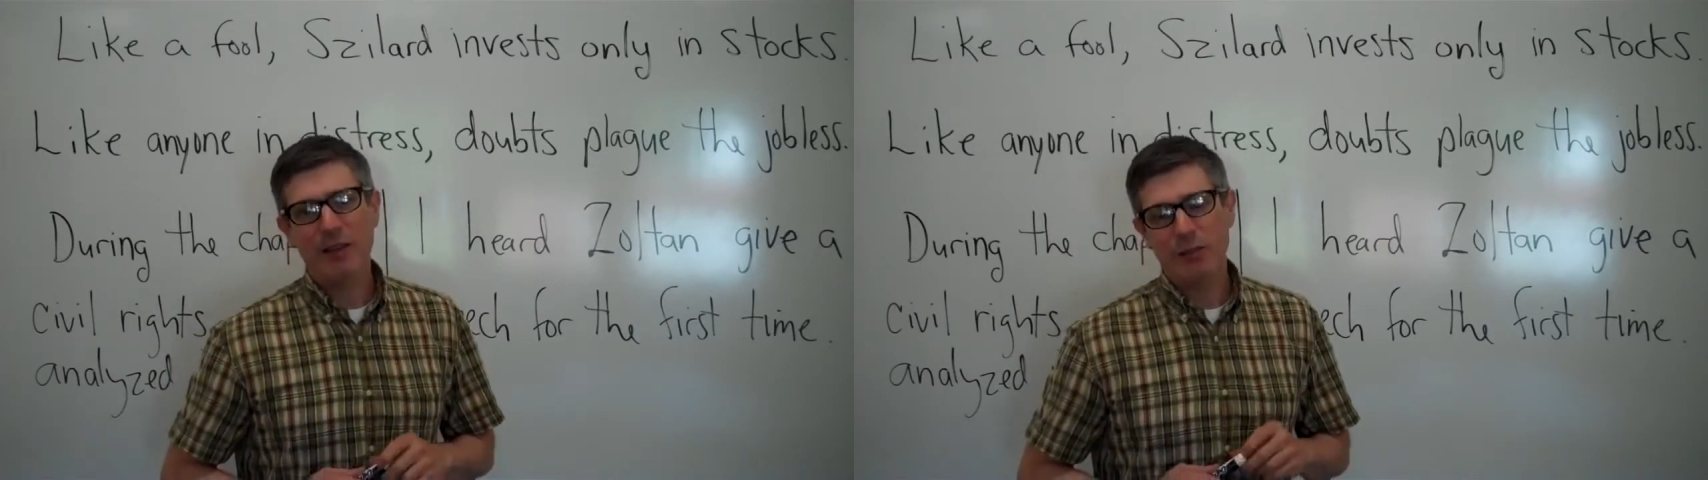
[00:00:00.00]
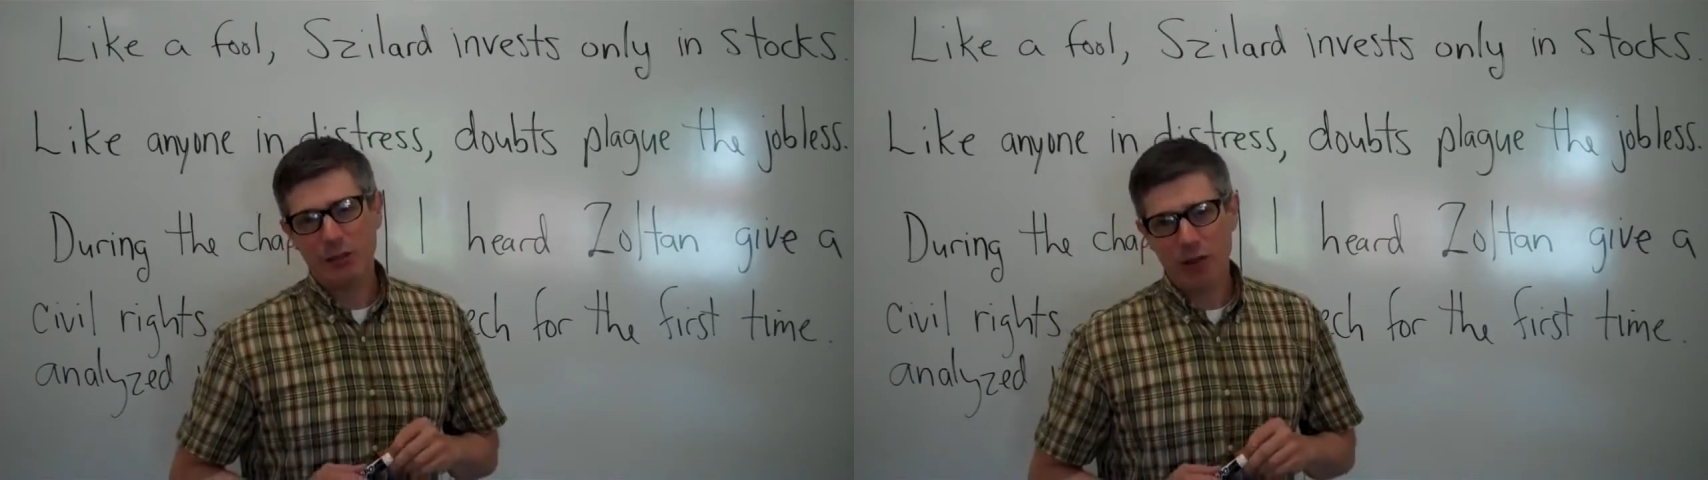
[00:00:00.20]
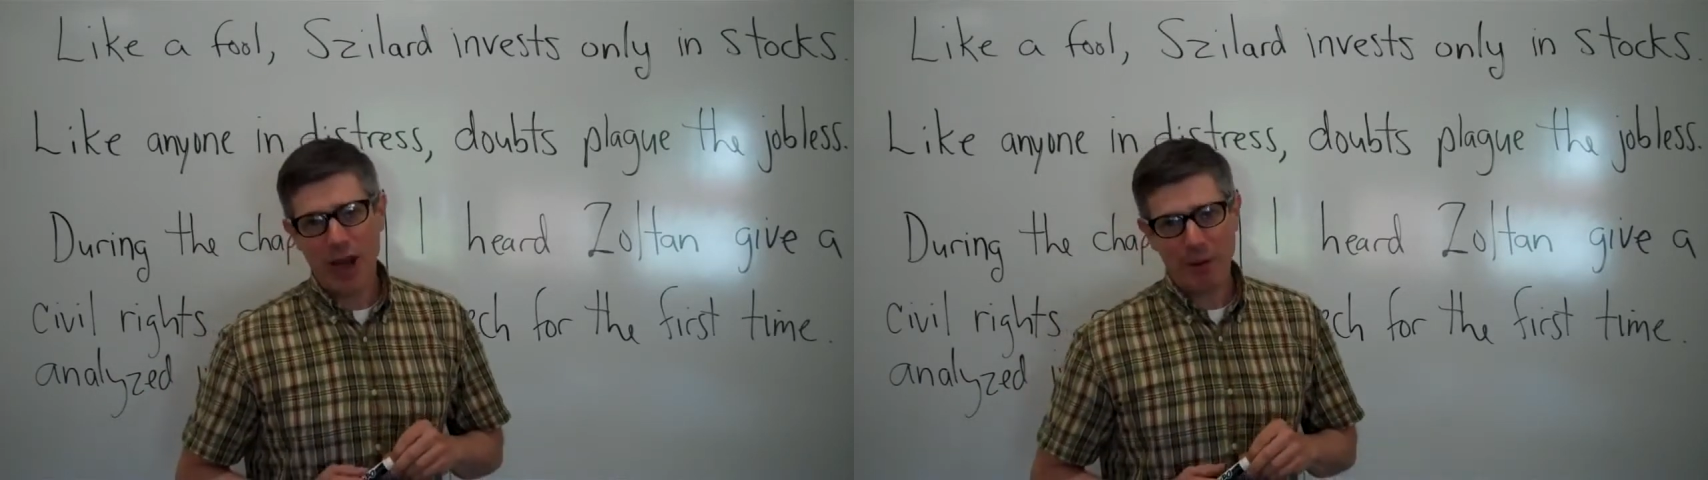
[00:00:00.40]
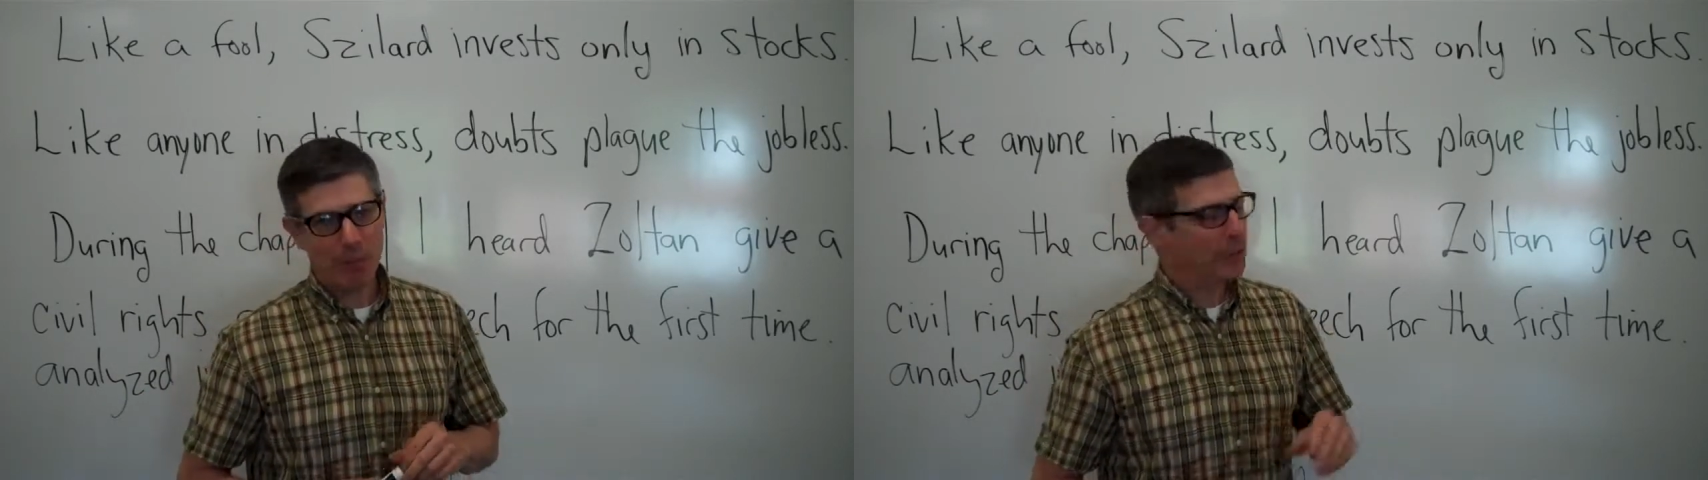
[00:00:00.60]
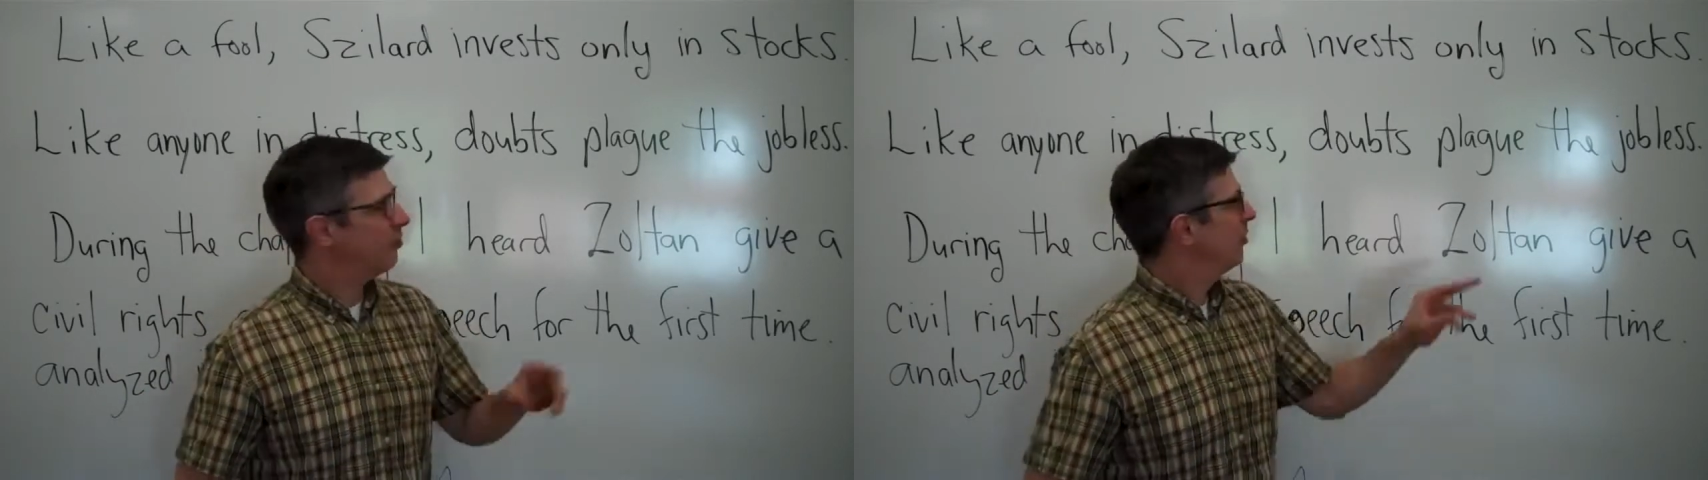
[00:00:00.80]
the
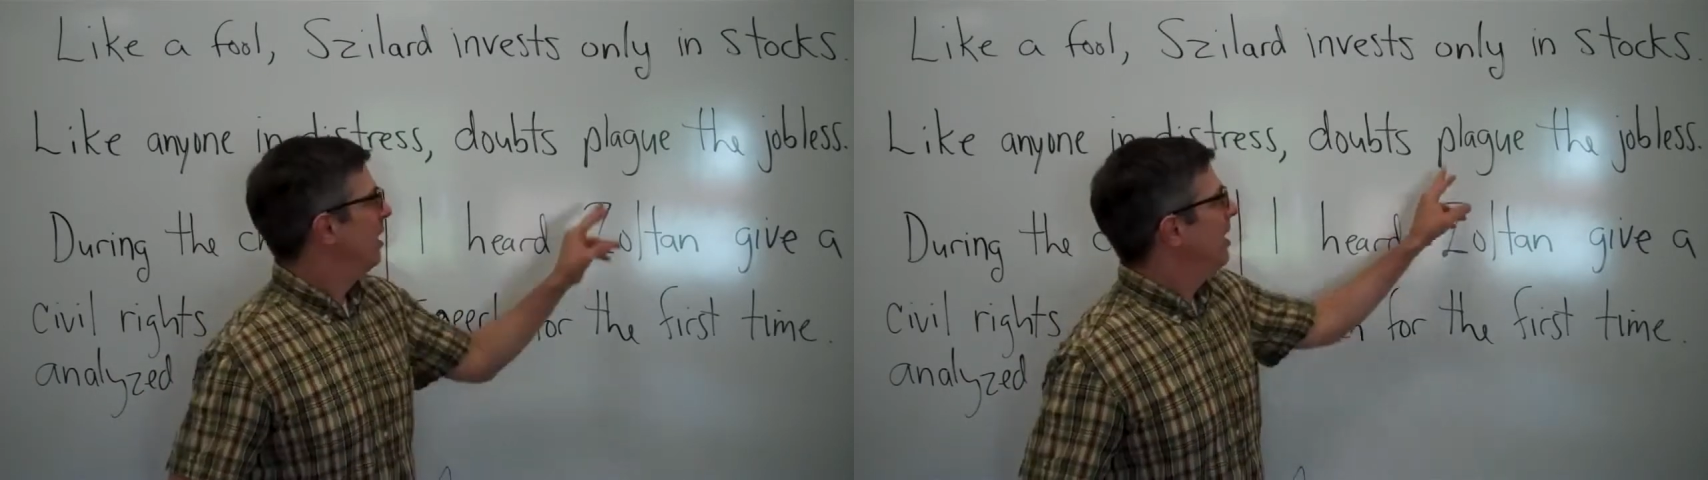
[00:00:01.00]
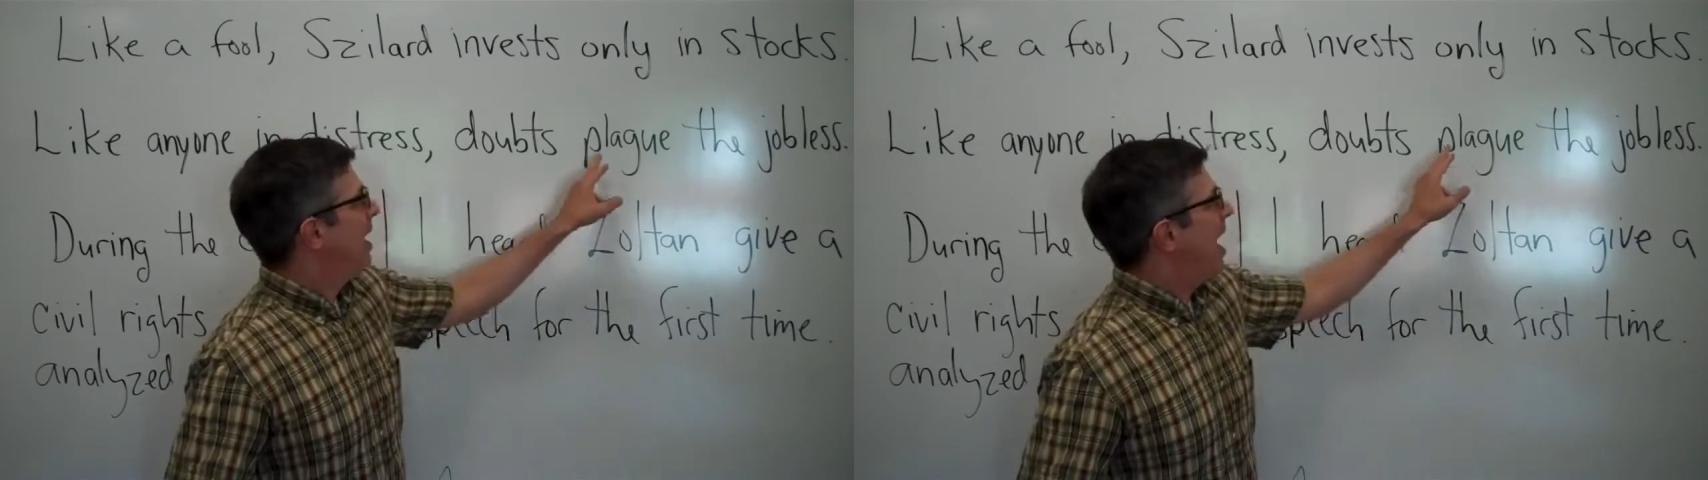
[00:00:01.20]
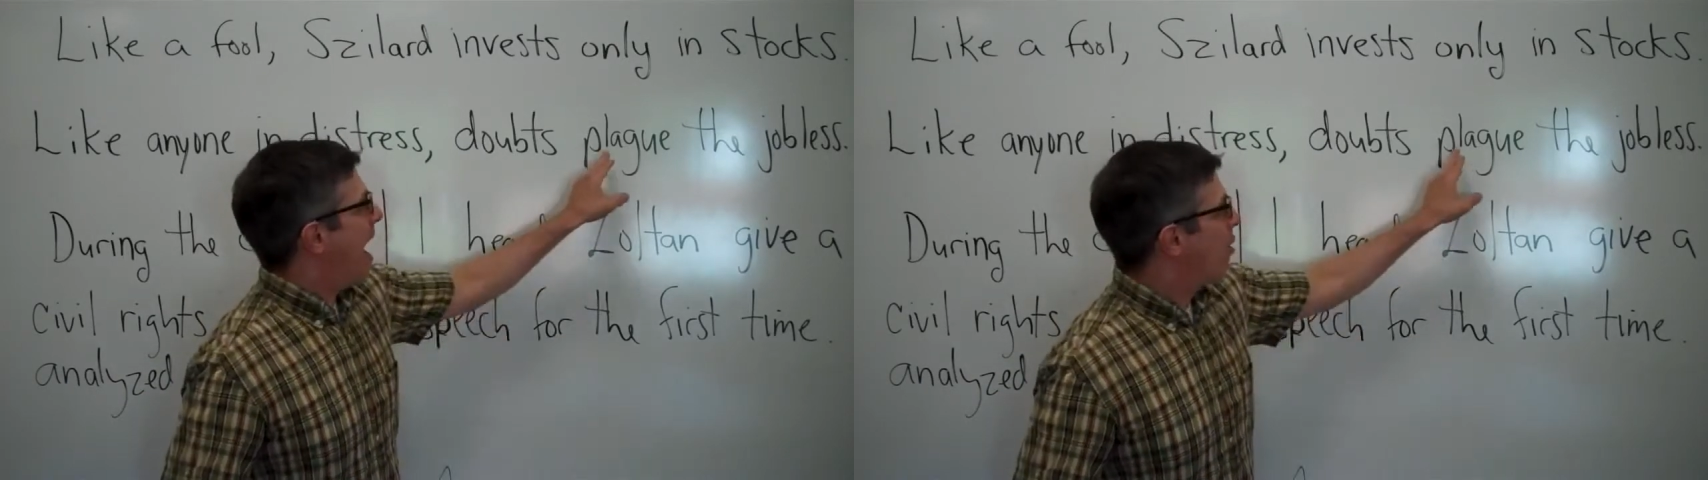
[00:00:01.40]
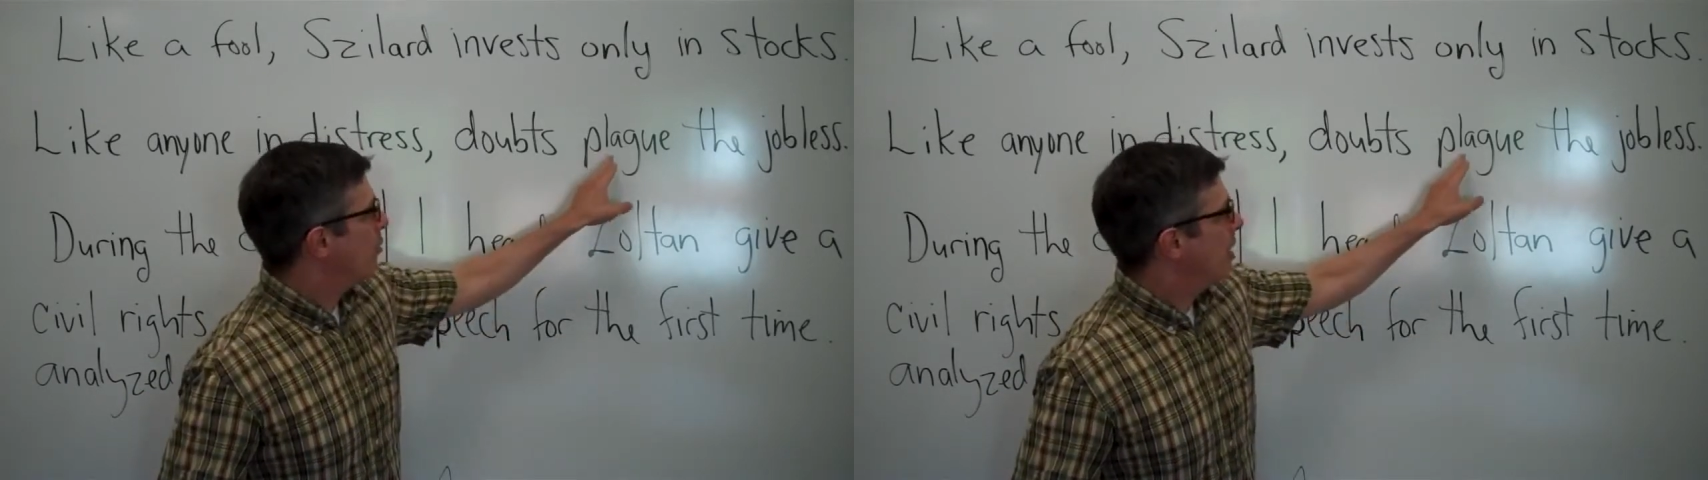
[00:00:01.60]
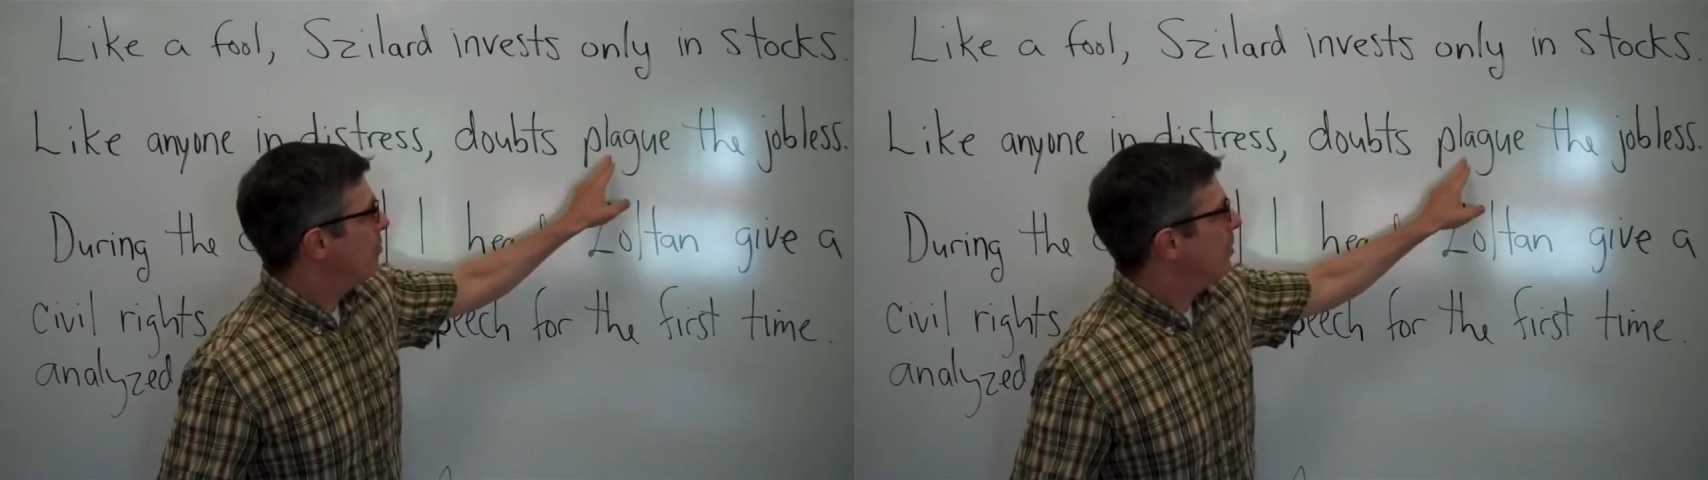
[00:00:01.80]
jobless. How do they